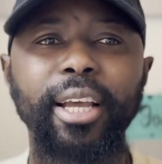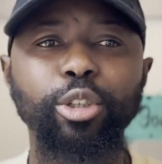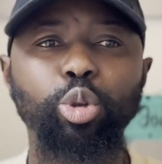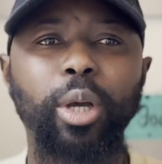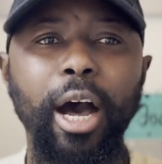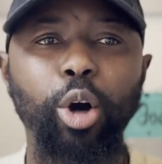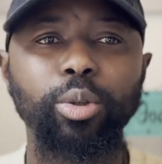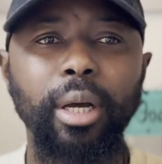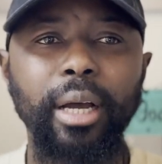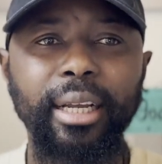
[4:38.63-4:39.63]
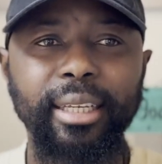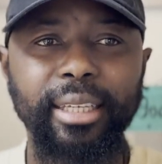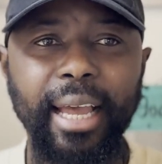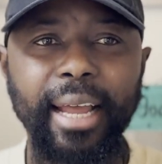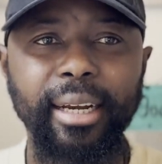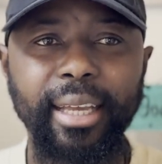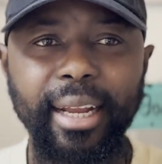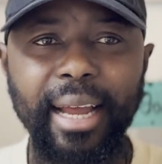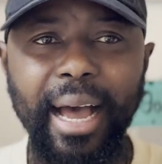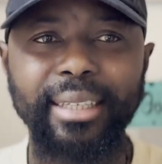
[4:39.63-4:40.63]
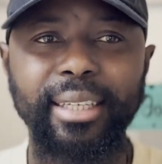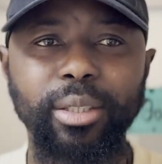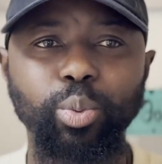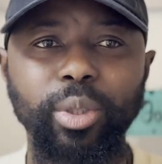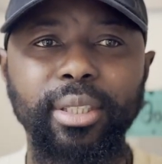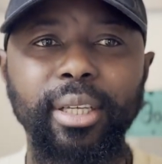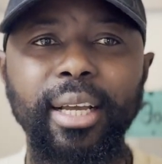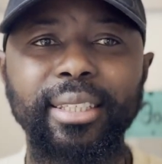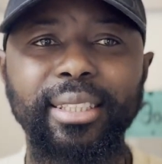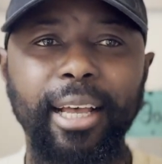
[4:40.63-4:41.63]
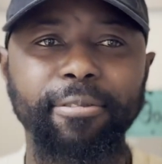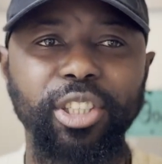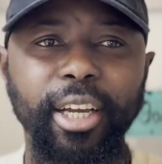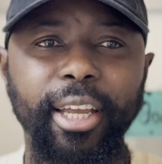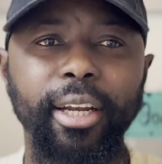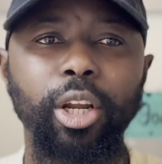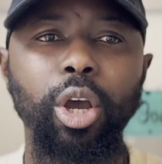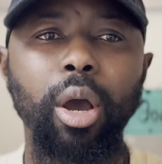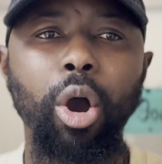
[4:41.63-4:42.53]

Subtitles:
you can gain access with self check-in.